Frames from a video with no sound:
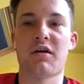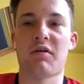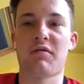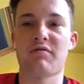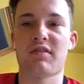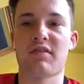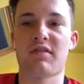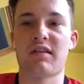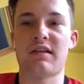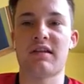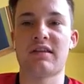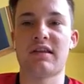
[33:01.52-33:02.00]
thing,
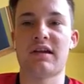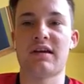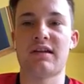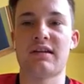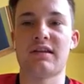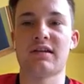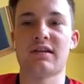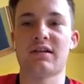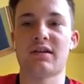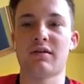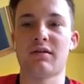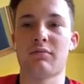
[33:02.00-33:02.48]
obviously they
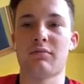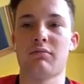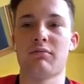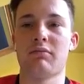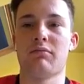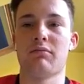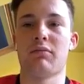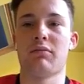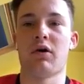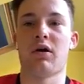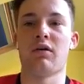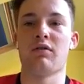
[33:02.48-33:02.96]
did
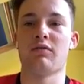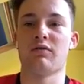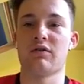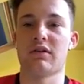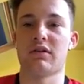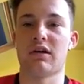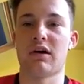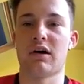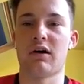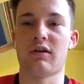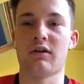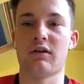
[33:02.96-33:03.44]
combine
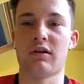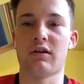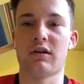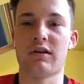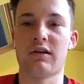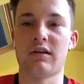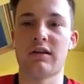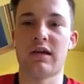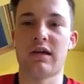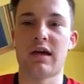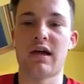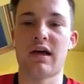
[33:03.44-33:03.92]
for the
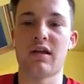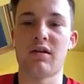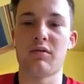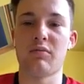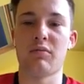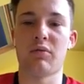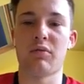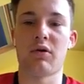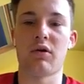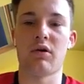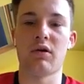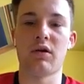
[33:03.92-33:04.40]
goal in the
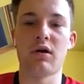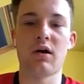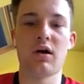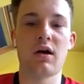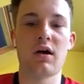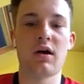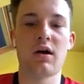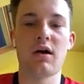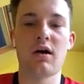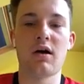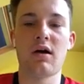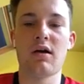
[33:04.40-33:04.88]
end, but
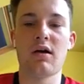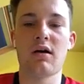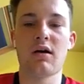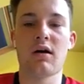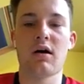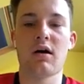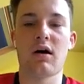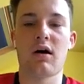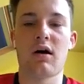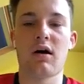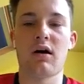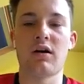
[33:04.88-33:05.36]

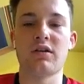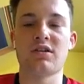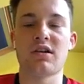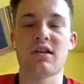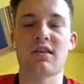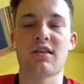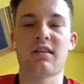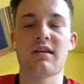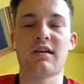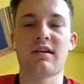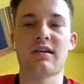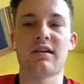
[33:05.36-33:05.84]
I
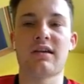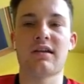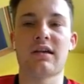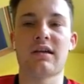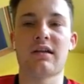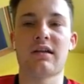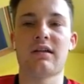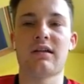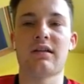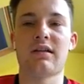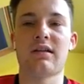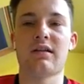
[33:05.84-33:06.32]
just think
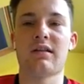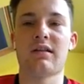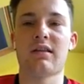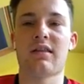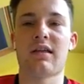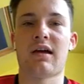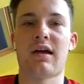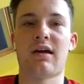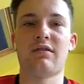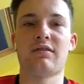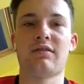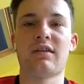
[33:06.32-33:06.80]

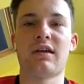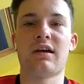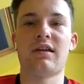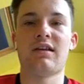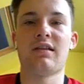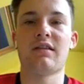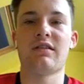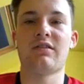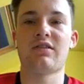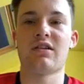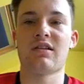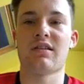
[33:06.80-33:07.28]

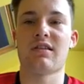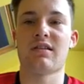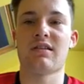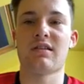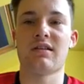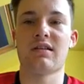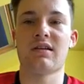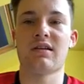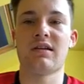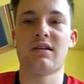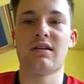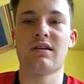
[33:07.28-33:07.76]
Southgate is
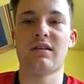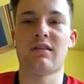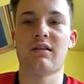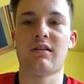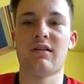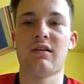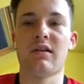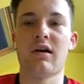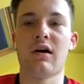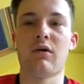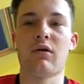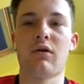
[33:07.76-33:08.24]
he's
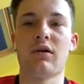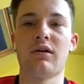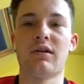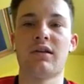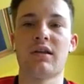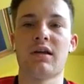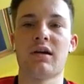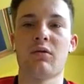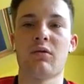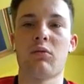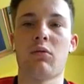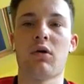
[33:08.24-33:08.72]
no
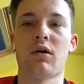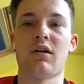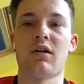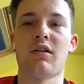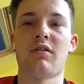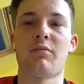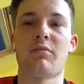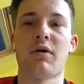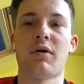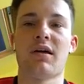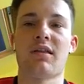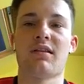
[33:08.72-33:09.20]
idea what
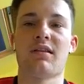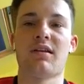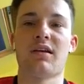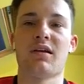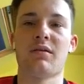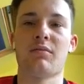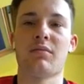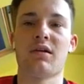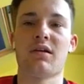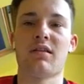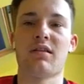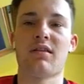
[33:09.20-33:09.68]
his best
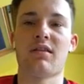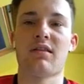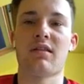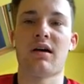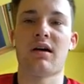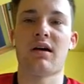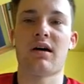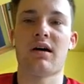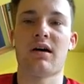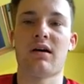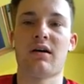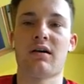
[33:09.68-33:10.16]
team is,
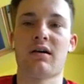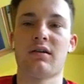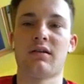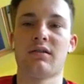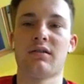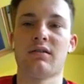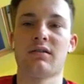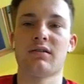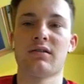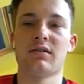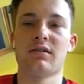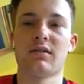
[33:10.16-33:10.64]

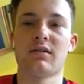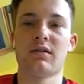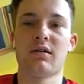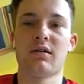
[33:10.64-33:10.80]
and